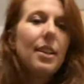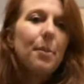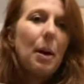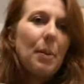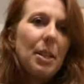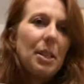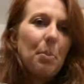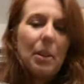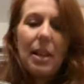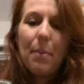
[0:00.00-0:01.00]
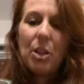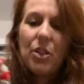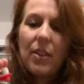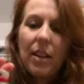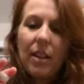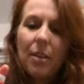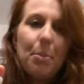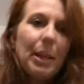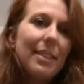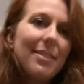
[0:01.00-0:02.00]
Probably didn't need to put that much in there,
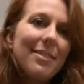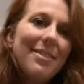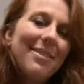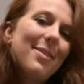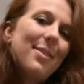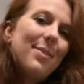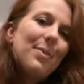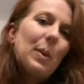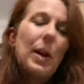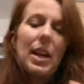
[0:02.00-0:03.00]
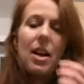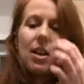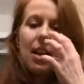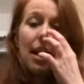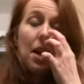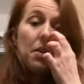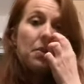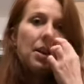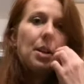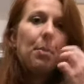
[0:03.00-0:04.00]
but why not? I have
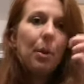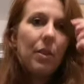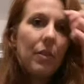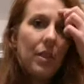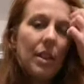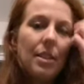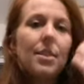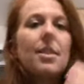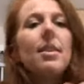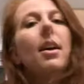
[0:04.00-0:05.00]
a number of these.